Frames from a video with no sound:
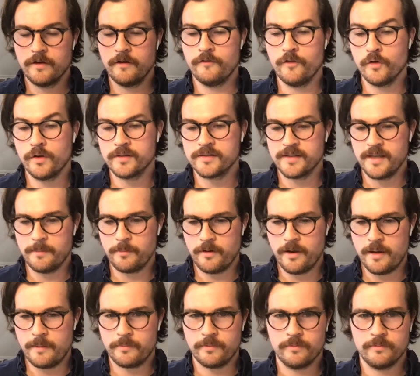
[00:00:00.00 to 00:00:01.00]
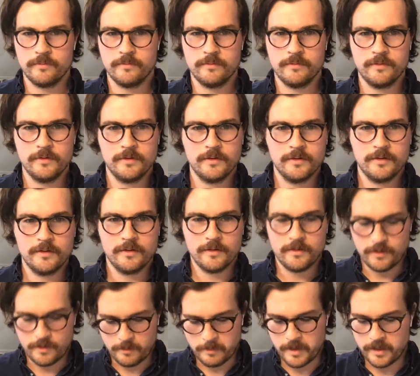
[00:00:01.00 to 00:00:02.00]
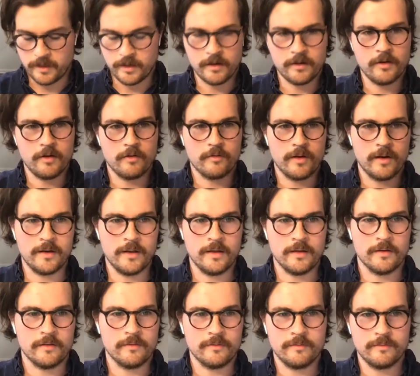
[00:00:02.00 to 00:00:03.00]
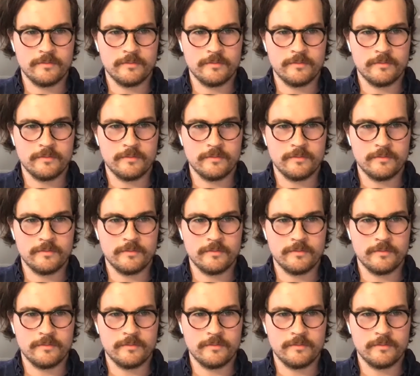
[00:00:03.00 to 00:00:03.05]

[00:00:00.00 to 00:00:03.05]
Focus Keeper app. making a note right now.